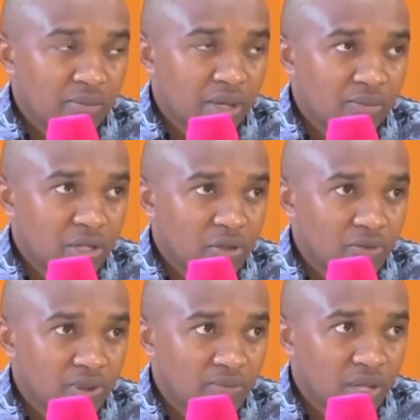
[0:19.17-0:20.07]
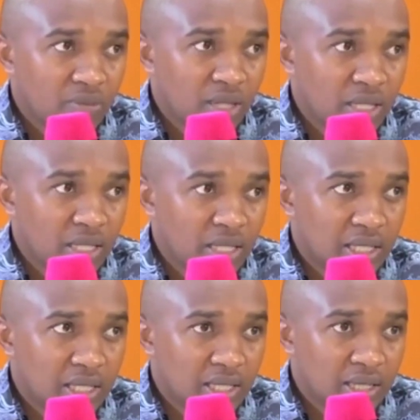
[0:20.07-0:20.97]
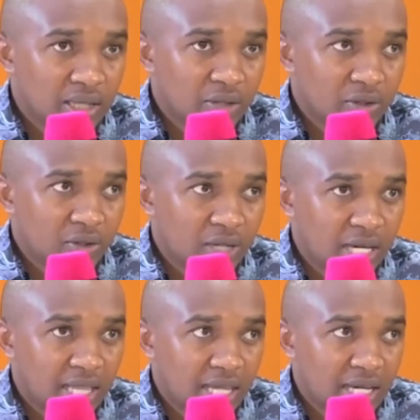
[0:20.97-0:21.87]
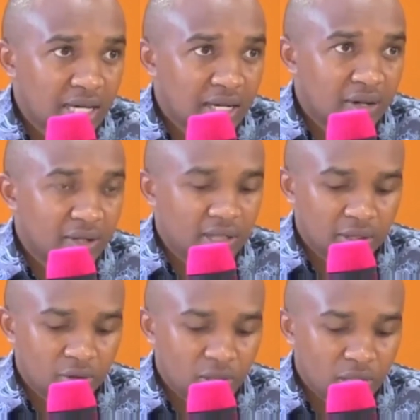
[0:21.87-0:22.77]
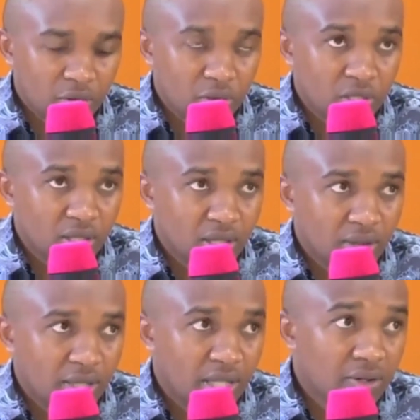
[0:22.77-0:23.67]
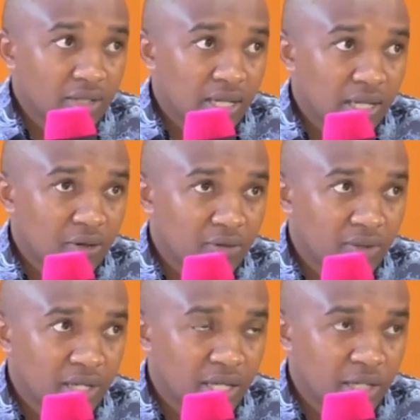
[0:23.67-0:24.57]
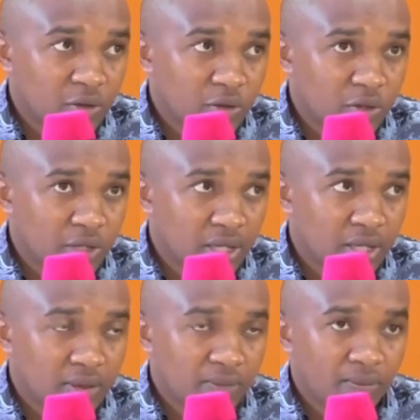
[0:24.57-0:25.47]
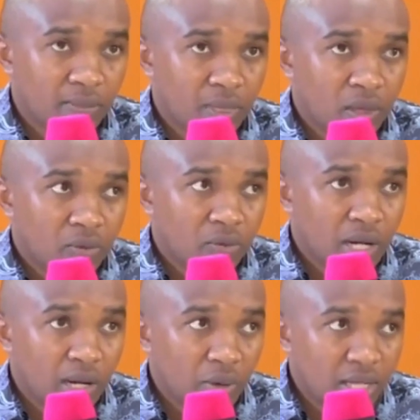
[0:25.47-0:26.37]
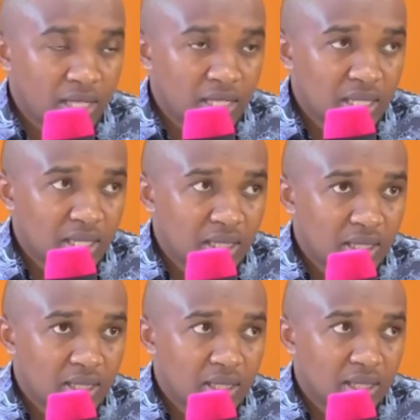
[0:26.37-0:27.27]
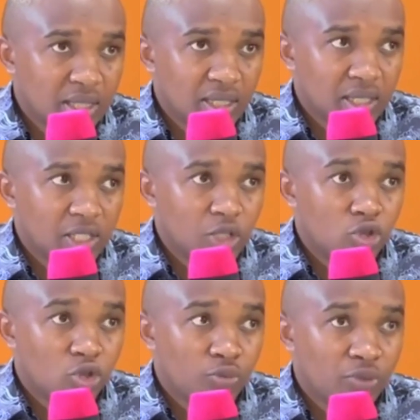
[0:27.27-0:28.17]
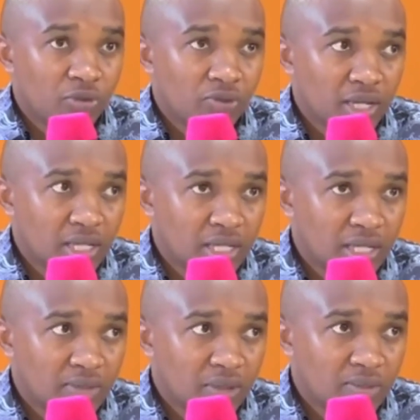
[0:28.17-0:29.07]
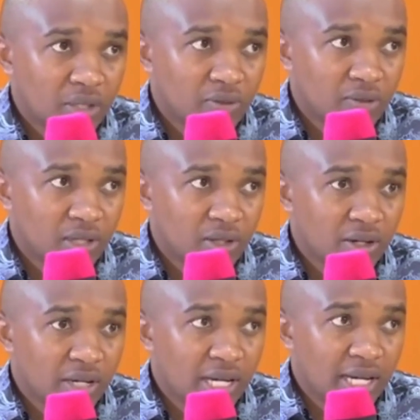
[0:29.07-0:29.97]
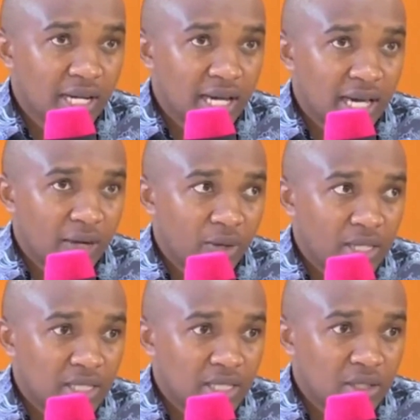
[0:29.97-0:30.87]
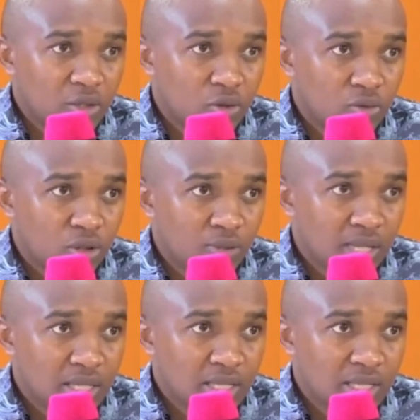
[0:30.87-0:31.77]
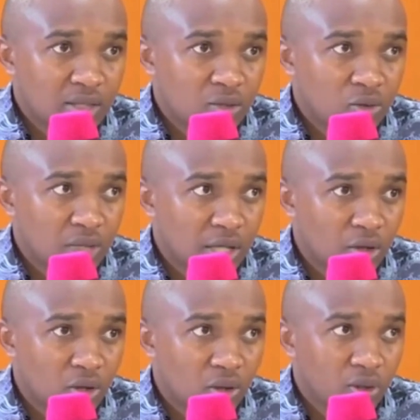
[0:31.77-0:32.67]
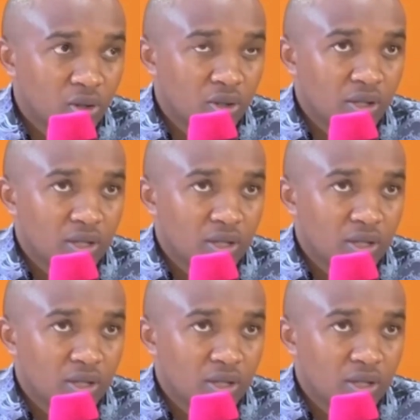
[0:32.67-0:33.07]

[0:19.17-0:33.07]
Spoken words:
But members of the public, you know, gathered around, and there was a huge crowd, and I was allowed finally to go in. When I went in, the GCU prevented the members of the crowd, and I went to Bomas to the door.